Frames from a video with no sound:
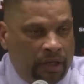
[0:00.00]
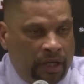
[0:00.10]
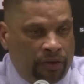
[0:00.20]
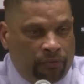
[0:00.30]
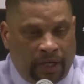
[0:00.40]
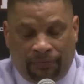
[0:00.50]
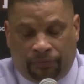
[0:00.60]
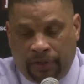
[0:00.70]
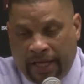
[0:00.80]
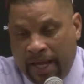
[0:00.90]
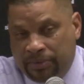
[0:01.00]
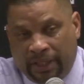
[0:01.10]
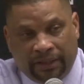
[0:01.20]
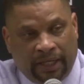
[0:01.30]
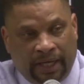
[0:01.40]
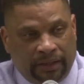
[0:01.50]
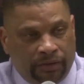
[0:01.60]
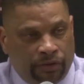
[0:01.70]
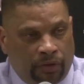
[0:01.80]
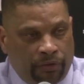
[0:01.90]
And we have three games like that.
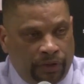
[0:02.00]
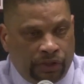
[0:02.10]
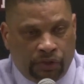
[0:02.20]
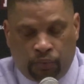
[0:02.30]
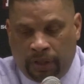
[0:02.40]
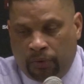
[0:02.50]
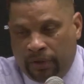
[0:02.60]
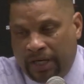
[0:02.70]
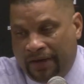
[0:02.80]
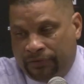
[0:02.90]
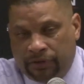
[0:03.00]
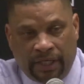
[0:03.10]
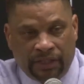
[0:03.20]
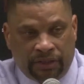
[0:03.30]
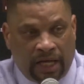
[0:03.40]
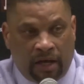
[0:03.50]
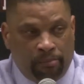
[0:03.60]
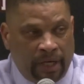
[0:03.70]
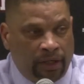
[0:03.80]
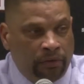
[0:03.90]
So this is where we have to test our
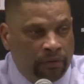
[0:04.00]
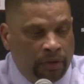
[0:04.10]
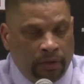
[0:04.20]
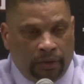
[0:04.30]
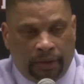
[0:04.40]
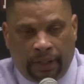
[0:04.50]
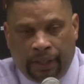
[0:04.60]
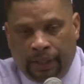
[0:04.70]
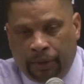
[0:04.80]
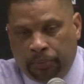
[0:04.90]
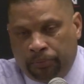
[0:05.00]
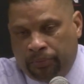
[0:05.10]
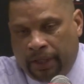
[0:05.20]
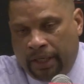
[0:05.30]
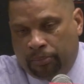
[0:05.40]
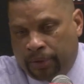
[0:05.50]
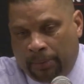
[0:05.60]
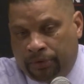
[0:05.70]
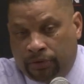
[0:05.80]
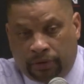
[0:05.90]
mettle. And
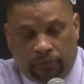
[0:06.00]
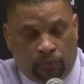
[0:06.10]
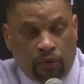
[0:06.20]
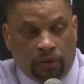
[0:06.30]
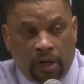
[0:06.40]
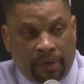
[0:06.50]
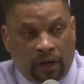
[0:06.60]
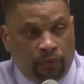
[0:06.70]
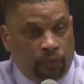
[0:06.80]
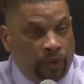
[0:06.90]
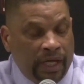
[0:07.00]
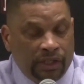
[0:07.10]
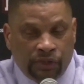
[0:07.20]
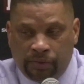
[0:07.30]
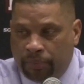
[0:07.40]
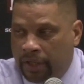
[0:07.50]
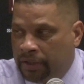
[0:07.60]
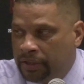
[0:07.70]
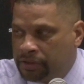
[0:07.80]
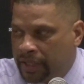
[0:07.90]
probably won't come out with wins,
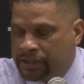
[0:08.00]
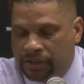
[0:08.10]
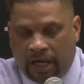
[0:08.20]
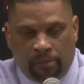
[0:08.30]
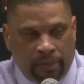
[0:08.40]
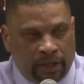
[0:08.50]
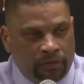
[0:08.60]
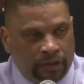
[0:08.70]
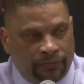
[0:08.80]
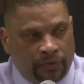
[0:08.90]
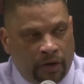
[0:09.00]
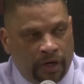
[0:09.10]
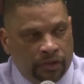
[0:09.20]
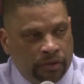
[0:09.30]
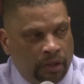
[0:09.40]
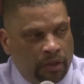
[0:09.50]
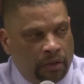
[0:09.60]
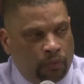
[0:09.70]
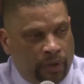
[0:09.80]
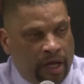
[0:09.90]
but it tests our mettle as far as
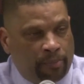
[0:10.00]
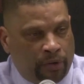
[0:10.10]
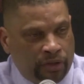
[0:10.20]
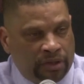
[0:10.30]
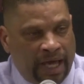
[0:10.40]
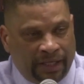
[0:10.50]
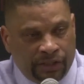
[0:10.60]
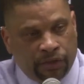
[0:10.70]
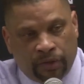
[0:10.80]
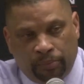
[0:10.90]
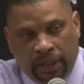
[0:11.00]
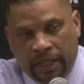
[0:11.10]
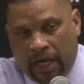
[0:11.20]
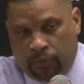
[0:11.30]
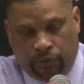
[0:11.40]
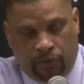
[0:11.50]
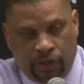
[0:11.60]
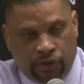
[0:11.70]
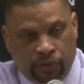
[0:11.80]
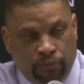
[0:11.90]
what our personality is going to be, how we're
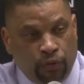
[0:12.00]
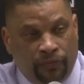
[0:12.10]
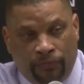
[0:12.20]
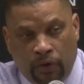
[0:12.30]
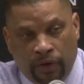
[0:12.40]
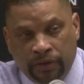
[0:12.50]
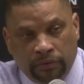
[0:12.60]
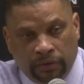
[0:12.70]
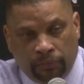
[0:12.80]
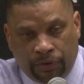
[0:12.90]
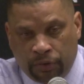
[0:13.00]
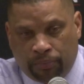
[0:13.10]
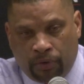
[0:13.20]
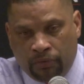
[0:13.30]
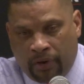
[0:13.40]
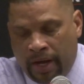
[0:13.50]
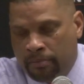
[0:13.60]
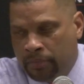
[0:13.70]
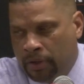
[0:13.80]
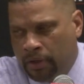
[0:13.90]
going to move forward with this program,